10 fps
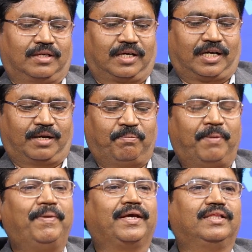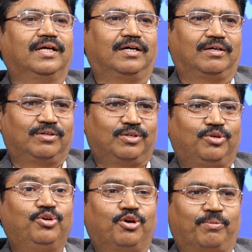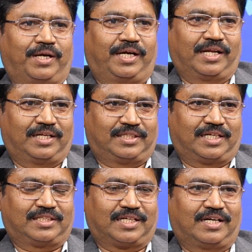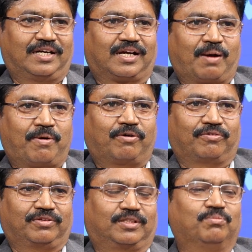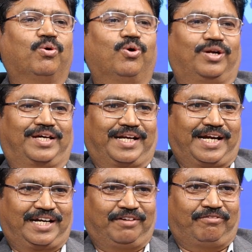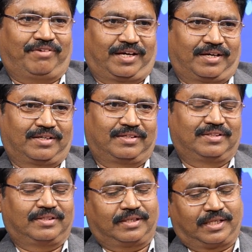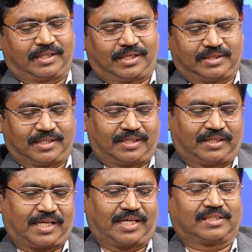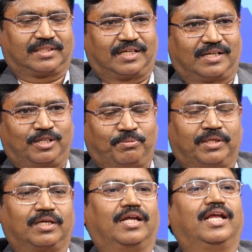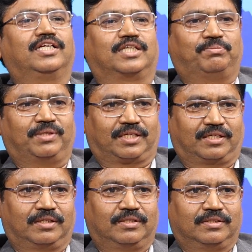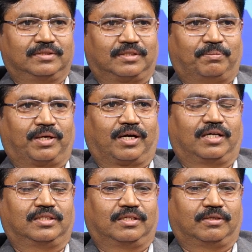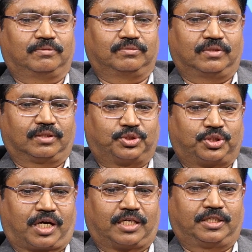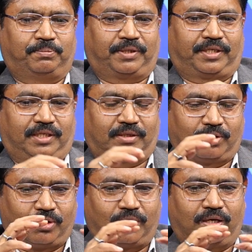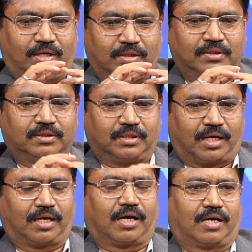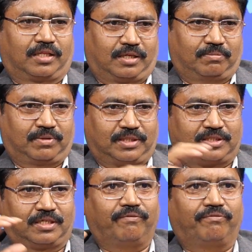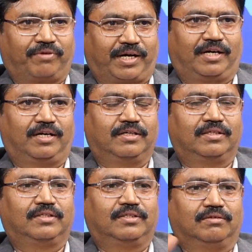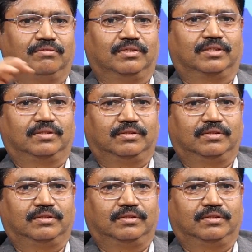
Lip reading: and mimic the human intelligence and come out with more creative way, either it's a text or an image or any subject. So because the Chat GPT whole algorithm is fed with